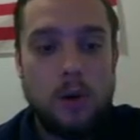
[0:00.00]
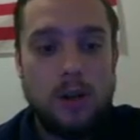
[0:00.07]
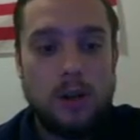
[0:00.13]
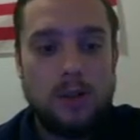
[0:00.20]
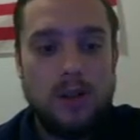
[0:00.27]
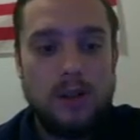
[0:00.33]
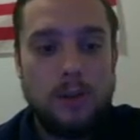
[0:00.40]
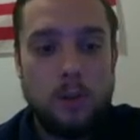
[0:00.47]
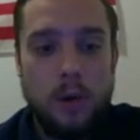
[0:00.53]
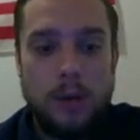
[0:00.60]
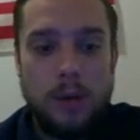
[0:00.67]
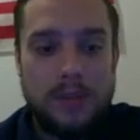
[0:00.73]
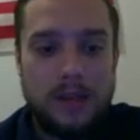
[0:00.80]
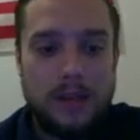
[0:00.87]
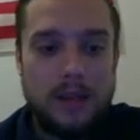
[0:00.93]
you to have a
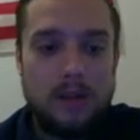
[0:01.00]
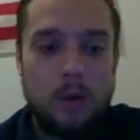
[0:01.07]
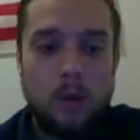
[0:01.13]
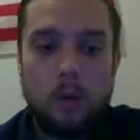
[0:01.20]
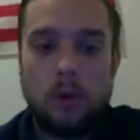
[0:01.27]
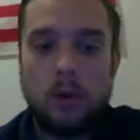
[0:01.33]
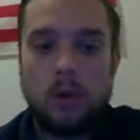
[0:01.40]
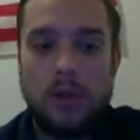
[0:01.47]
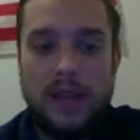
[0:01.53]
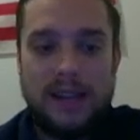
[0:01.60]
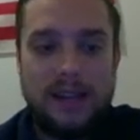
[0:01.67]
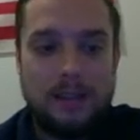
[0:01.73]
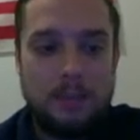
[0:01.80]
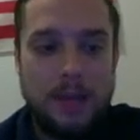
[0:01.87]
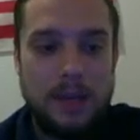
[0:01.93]
website or a
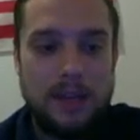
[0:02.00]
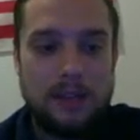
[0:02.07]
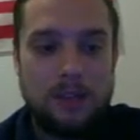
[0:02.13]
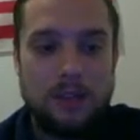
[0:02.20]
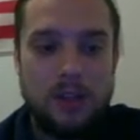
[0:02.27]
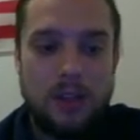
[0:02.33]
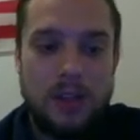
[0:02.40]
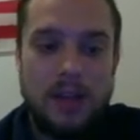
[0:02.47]
landing page.